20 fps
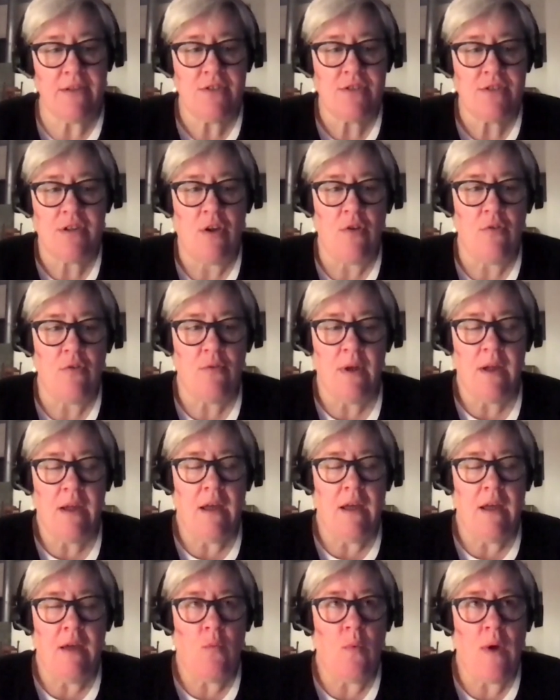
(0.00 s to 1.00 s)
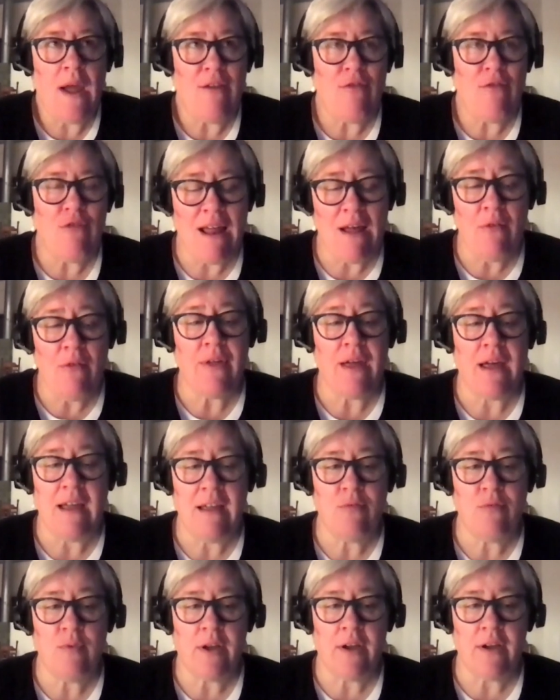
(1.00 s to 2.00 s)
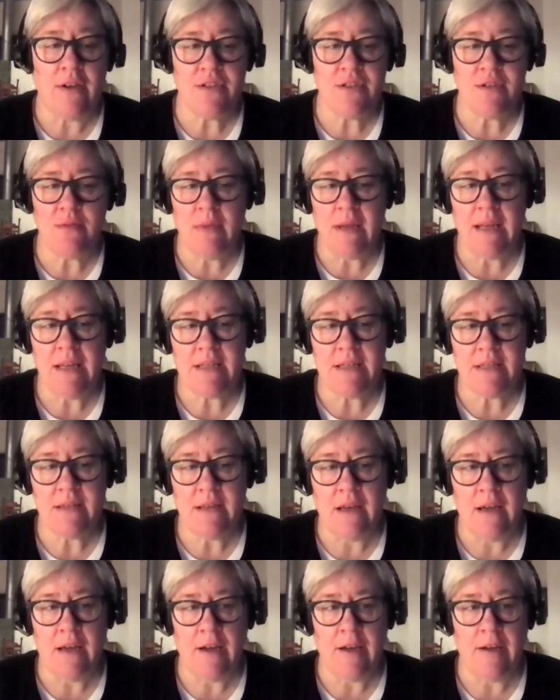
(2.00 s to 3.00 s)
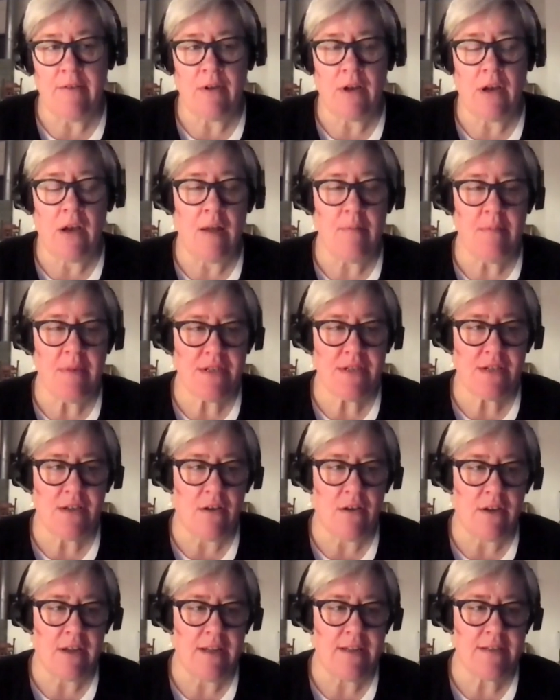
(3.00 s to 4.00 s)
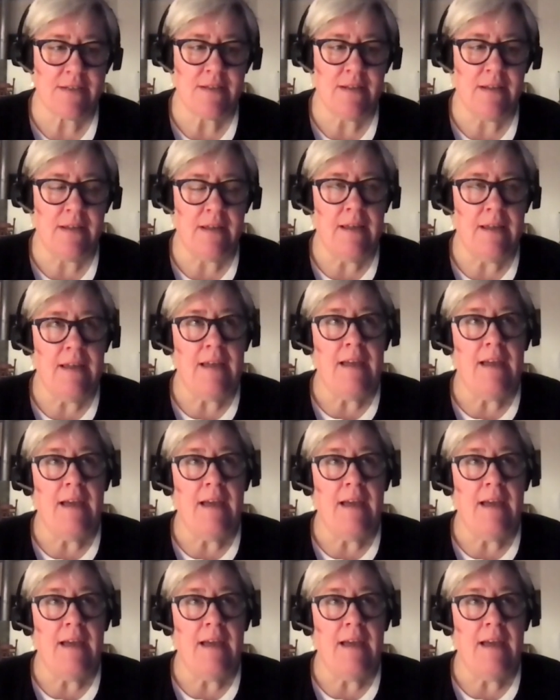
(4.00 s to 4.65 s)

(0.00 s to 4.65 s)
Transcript: There's no way around that if we're going to meet climate targets.